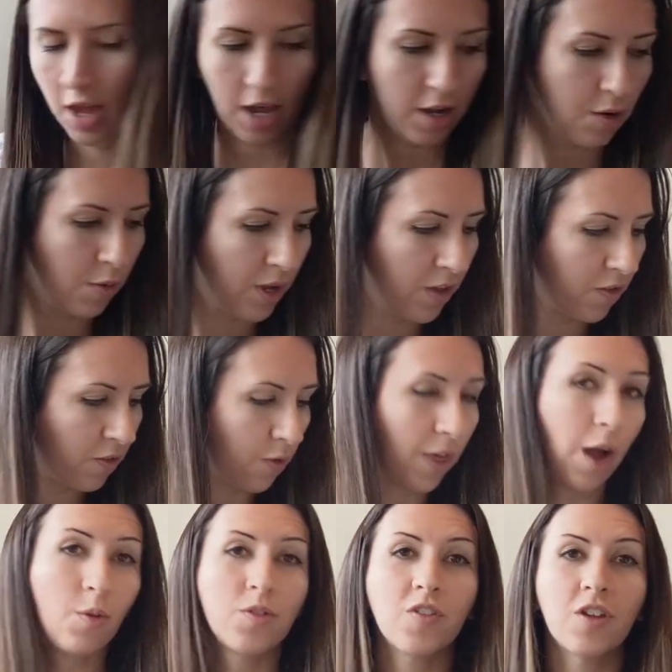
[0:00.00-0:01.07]
anyways, so
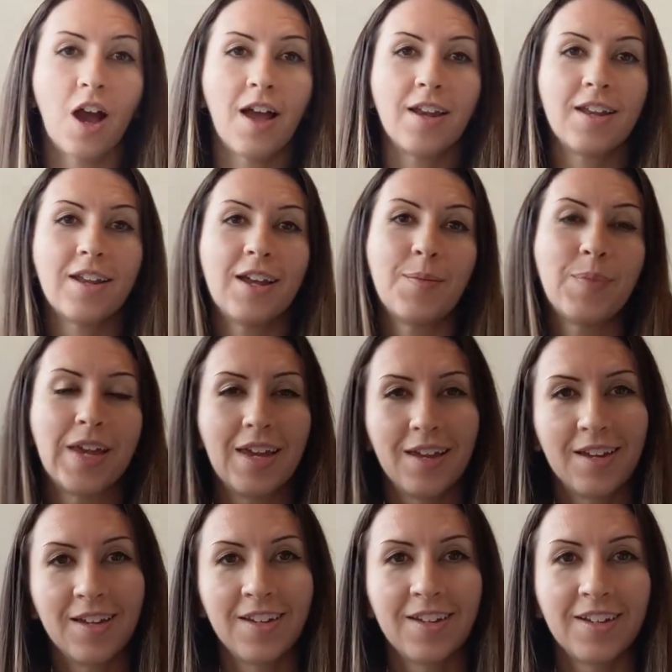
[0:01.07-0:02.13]
that was not a
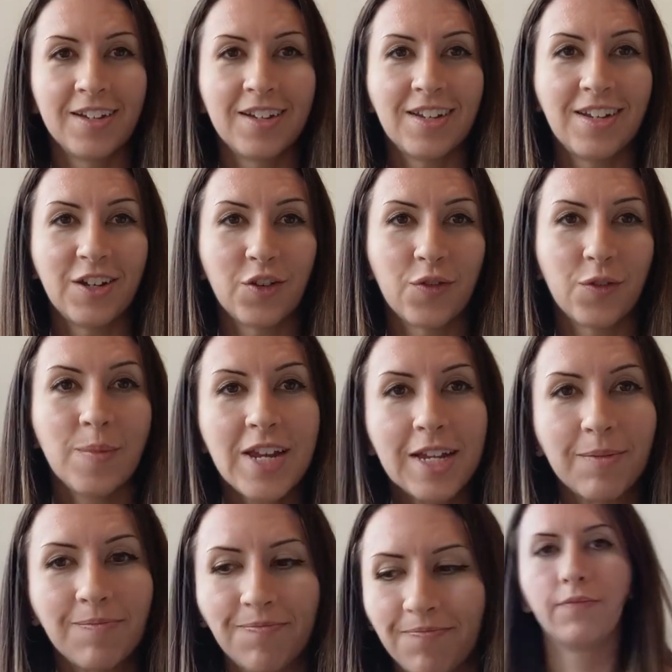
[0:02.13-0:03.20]
big deal for
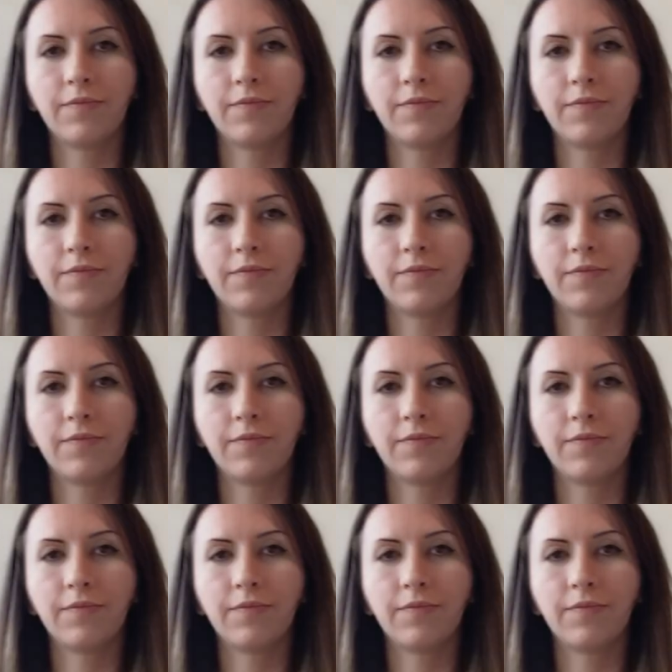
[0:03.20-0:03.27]
me.